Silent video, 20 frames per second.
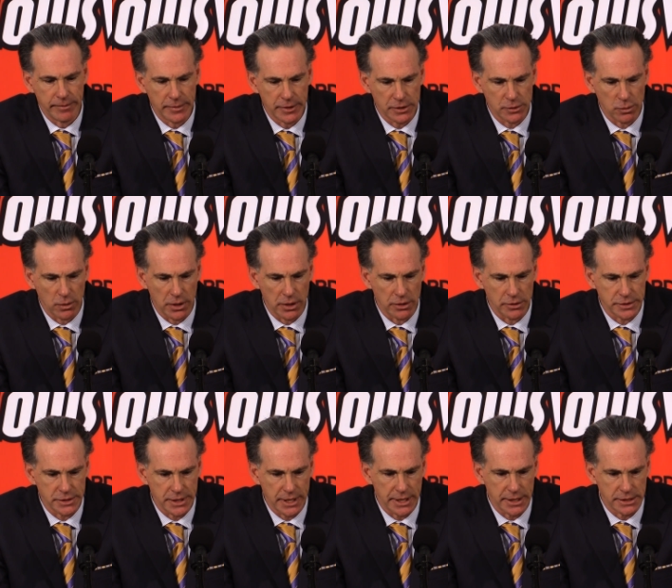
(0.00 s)
just one of
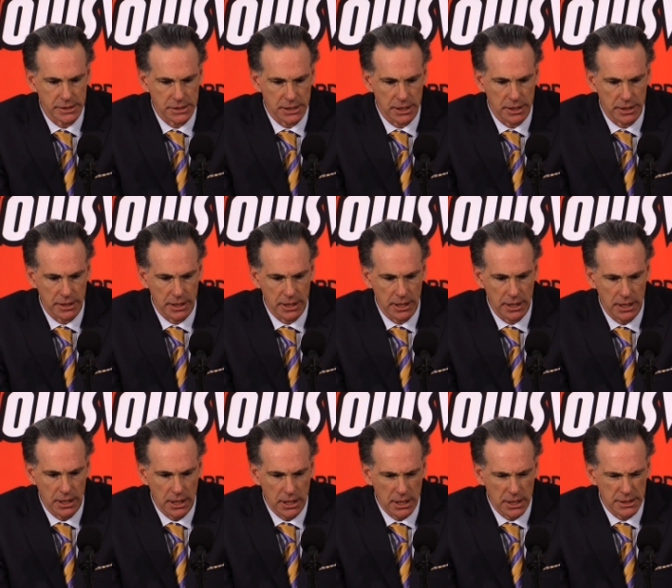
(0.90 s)
those things, and uh,
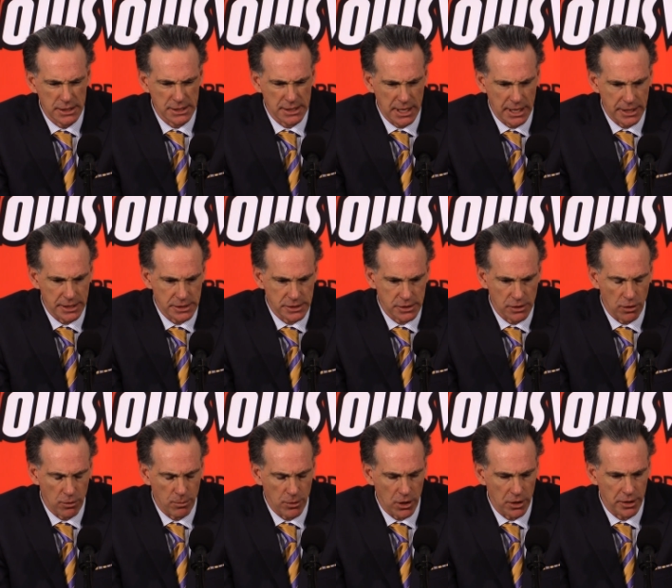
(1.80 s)
just kind of
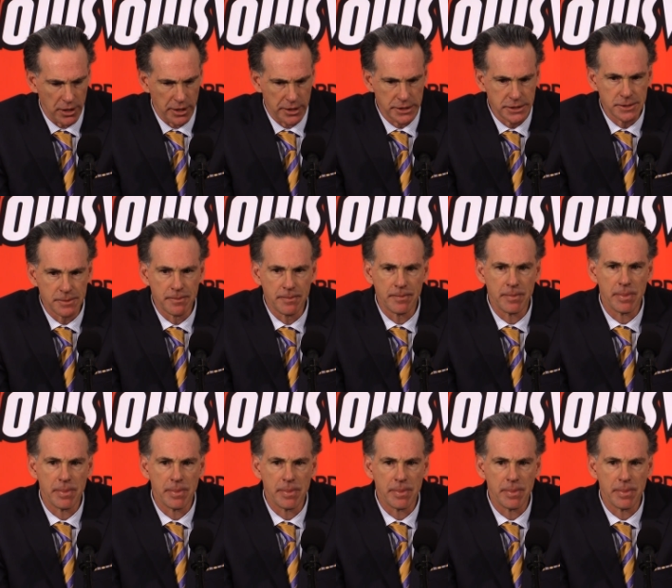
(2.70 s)
snowballed on us